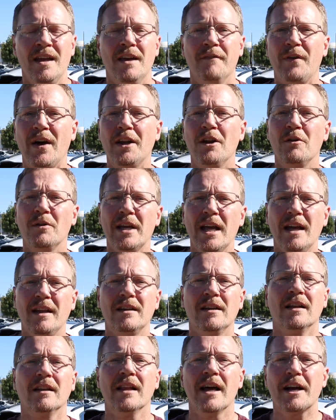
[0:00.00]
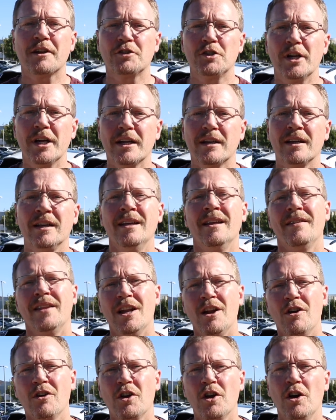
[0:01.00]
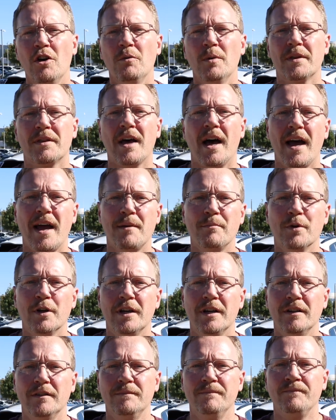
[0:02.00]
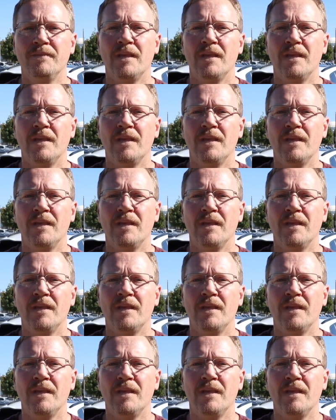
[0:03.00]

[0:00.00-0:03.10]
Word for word: If I don't get an electric, then I'll go with hybrid.